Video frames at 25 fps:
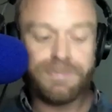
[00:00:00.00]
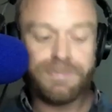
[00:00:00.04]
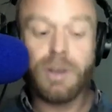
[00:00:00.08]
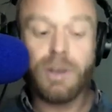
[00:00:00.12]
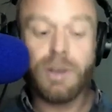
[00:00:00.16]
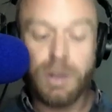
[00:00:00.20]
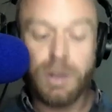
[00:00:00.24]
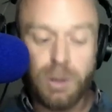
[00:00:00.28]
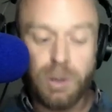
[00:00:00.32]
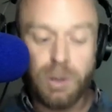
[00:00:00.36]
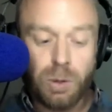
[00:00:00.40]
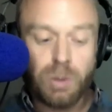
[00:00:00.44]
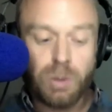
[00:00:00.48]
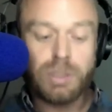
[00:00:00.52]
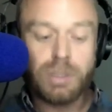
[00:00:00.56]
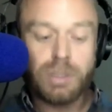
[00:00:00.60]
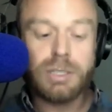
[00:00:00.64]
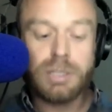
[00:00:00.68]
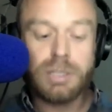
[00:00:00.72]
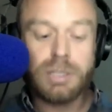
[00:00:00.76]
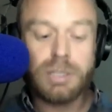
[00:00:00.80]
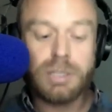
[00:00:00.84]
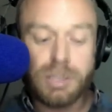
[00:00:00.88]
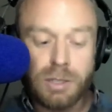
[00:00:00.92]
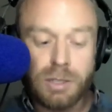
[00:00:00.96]
I nod
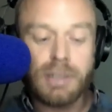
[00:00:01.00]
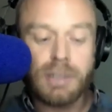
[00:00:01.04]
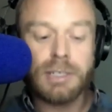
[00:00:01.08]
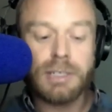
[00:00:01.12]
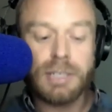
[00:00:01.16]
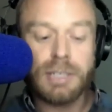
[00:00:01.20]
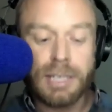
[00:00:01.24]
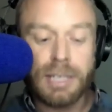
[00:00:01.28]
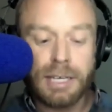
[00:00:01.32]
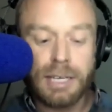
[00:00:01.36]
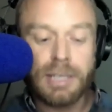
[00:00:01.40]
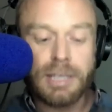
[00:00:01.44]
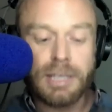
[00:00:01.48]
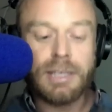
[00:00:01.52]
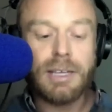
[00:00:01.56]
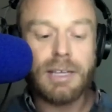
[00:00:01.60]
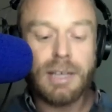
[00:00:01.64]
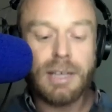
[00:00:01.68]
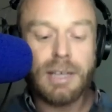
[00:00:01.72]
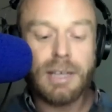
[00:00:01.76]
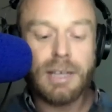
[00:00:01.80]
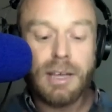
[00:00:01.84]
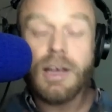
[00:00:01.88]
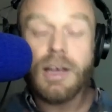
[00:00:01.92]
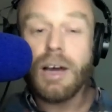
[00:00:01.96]
silently.
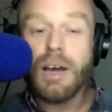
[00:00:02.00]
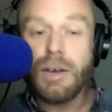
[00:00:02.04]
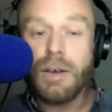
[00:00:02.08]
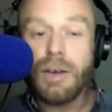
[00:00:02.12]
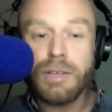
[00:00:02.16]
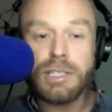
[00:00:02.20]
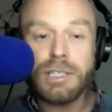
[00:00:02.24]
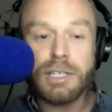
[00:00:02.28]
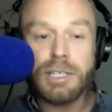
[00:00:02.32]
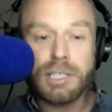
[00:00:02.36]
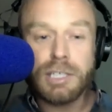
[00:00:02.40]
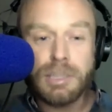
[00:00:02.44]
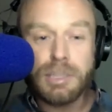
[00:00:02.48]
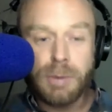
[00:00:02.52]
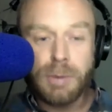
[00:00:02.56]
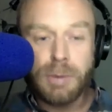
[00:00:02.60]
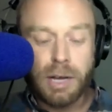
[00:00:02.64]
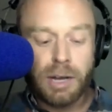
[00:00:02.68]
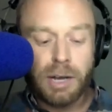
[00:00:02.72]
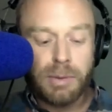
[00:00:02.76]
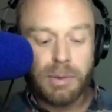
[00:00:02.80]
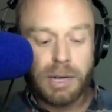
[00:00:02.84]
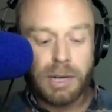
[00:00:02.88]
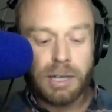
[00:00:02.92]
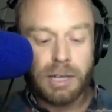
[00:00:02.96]
I return to my
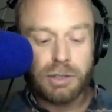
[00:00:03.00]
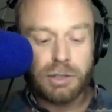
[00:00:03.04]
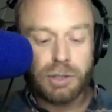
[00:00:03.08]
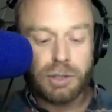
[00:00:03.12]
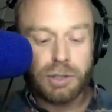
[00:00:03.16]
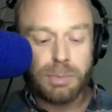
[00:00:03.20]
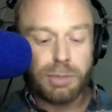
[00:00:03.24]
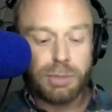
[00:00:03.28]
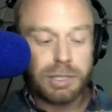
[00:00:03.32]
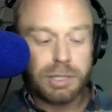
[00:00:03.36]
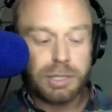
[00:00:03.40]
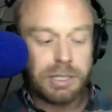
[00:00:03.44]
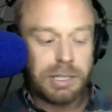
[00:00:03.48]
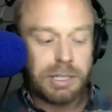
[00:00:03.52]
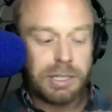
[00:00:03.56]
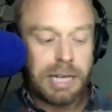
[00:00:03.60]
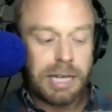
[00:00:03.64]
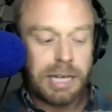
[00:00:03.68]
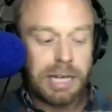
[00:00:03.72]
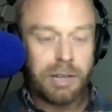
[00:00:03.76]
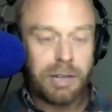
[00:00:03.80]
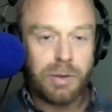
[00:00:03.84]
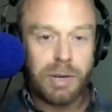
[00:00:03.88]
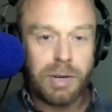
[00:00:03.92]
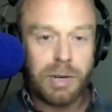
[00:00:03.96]
home country, Britain,
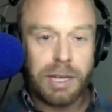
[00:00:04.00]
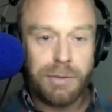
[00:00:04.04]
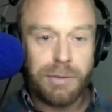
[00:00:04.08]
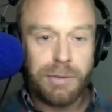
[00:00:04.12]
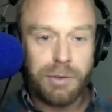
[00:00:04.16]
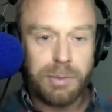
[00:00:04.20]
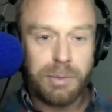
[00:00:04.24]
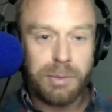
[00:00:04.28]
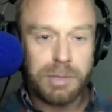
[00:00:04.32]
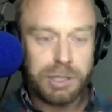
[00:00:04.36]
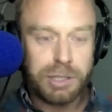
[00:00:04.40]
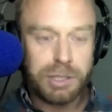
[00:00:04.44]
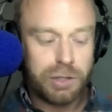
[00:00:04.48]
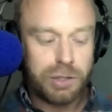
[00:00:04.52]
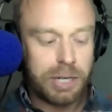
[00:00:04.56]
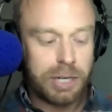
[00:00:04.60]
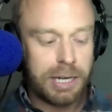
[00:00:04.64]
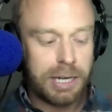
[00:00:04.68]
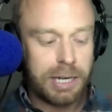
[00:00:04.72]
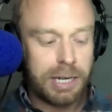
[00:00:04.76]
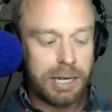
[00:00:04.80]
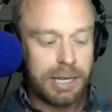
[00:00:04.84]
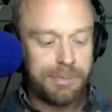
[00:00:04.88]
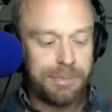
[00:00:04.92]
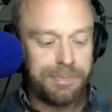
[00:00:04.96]
annually from
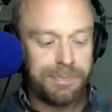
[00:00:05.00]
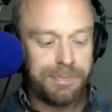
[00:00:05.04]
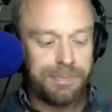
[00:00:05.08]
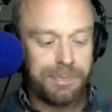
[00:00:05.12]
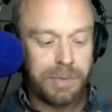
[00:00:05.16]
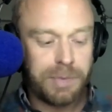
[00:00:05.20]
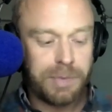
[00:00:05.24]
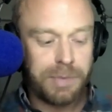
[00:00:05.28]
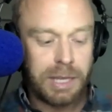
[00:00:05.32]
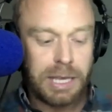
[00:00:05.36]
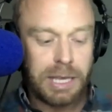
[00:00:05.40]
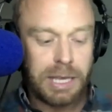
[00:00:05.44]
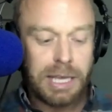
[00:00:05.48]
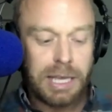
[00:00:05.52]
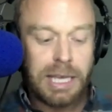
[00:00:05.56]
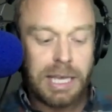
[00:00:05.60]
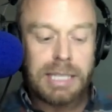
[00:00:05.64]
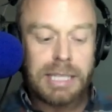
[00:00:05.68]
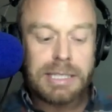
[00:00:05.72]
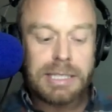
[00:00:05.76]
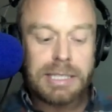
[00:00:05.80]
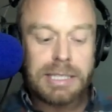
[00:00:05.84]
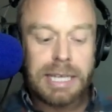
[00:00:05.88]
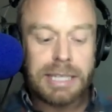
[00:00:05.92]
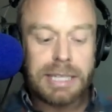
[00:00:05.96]
Australia.
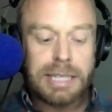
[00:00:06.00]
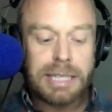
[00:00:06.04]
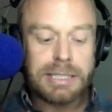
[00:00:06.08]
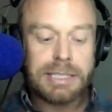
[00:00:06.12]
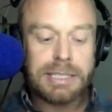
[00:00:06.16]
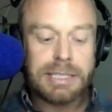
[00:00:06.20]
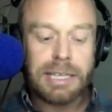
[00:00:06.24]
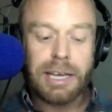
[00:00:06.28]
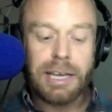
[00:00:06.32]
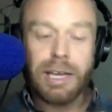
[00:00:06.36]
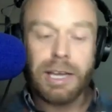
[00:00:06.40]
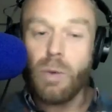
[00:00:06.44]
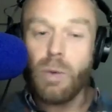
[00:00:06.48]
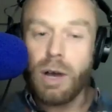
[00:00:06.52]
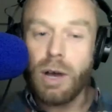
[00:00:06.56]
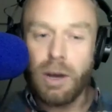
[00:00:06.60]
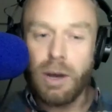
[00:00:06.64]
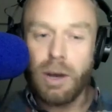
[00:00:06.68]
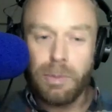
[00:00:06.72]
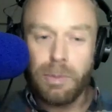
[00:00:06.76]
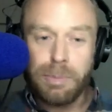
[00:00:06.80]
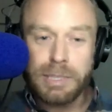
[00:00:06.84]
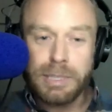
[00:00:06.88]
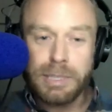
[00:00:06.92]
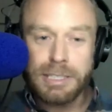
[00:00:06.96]
Dad's saying,
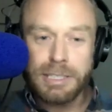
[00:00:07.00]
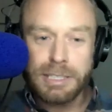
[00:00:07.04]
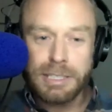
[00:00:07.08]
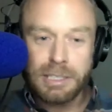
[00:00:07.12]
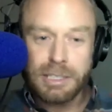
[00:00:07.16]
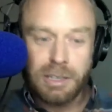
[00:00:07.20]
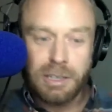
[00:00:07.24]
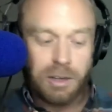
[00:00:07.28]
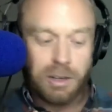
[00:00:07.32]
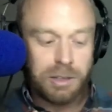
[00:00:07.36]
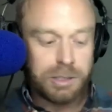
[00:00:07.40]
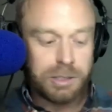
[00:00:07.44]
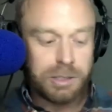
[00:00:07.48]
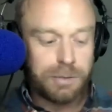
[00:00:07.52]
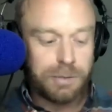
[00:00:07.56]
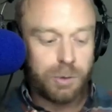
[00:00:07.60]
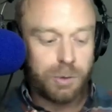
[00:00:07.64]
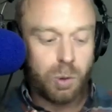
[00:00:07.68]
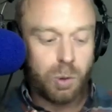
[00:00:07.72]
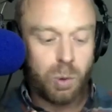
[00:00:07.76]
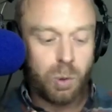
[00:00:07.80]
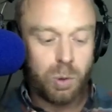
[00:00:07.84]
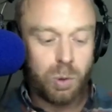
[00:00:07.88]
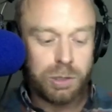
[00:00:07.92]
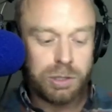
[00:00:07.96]
well, business class, of
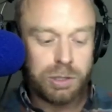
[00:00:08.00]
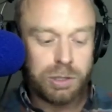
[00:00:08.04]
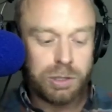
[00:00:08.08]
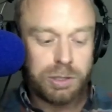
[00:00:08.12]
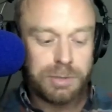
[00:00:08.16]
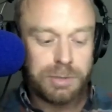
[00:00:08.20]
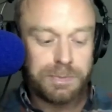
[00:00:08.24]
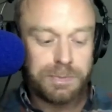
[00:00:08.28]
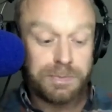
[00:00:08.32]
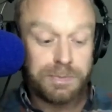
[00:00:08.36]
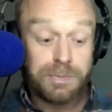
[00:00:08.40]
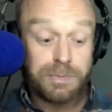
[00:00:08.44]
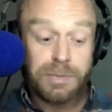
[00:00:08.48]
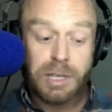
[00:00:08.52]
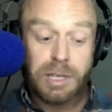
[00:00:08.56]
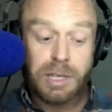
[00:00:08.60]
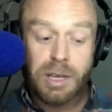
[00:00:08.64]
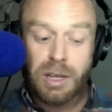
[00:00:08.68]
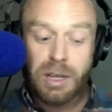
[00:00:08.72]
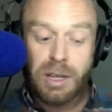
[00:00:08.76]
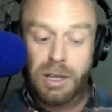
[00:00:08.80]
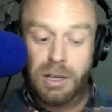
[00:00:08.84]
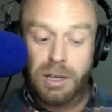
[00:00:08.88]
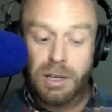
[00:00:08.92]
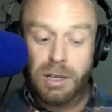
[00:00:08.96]
course.
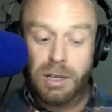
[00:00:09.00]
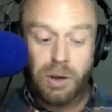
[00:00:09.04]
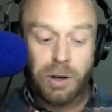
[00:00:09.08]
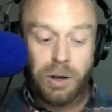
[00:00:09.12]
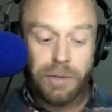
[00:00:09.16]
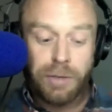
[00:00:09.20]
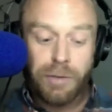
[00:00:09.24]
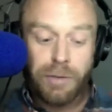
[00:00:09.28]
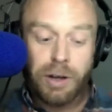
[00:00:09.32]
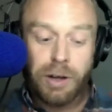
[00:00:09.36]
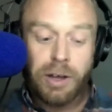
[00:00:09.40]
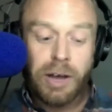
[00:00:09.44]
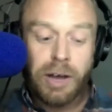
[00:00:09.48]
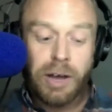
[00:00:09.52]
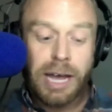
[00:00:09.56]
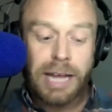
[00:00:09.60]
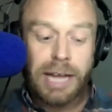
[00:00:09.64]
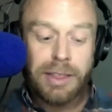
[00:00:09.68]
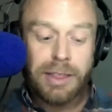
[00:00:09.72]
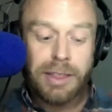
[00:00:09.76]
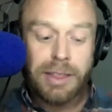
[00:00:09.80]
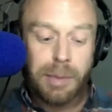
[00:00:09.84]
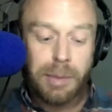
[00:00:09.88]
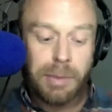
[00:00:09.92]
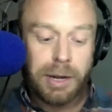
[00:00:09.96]
God, if only I
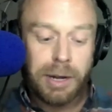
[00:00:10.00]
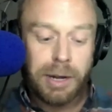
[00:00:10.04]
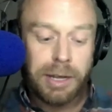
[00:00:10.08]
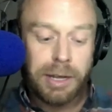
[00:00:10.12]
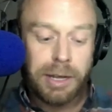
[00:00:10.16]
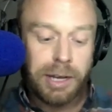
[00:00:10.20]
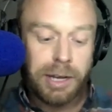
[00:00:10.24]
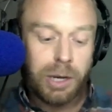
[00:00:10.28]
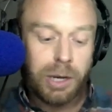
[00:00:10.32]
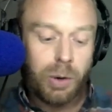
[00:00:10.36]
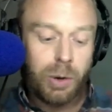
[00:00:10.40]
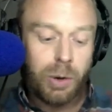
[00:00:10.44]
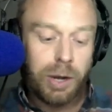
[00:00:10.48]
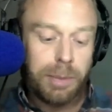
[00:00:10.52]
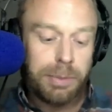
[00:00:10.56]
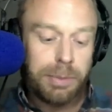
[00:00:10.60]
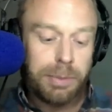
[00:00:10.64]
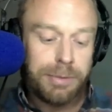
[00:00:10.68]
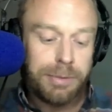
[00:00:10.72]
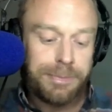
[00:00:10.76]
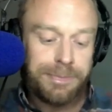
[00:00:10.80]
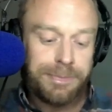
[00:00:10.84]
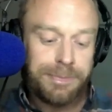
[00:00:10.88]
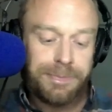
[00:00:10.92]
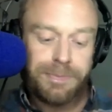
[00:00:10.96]
had that money, I quip.
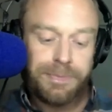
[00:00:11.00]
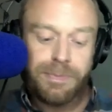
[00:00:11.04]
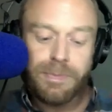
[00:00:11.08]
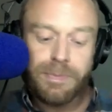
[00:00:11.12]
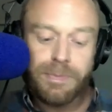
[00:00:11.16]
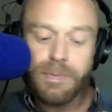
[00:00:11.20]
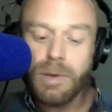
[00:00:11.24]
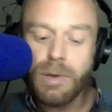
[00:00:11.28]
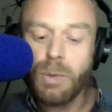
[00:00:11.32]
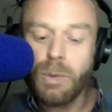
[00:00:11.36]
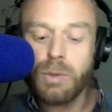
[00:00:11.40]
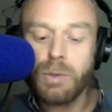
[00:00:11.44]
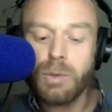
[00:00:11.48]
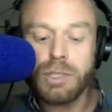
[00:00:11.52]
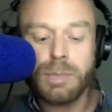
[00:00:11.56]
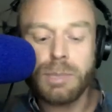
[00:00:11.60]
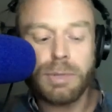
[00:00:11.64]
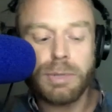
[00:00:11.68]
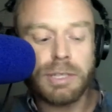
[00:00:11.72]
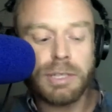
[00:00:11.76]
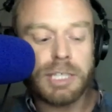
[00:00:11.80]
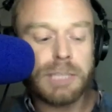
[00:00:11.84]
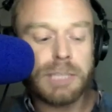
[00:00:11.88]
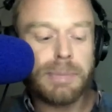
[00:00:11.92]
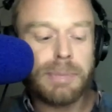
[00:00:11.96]
I want to
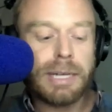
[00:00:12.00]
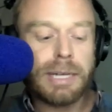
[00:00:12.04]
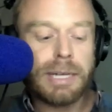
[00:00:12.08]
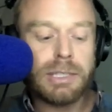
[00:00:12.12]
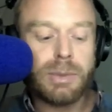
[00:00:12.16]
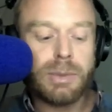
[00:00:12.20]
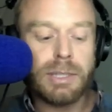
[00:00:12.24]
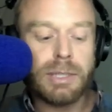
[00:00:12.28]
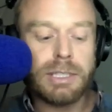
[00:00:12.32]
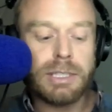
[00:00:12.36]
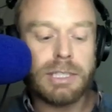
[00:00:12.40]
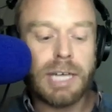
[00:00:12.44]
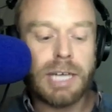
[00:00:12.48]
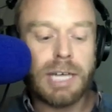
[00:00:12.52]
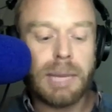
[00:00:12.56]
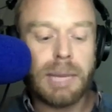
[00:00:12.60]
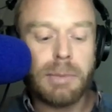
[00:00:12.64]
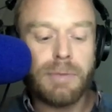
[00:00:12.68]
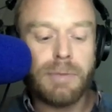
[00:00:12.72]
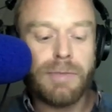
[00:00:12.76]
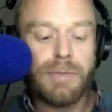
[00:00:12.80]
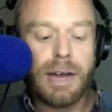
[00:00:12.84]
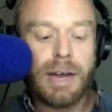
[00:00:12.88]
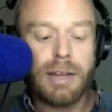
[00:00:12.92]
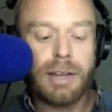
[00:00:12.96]
bring this back to
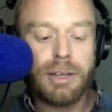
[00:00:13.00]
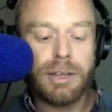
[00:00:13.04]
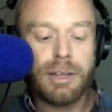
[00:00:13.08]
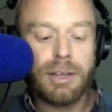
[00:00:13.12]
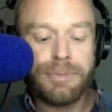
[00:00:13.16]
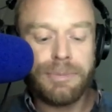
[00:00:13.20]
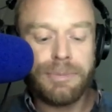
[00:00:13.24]
entertainment value.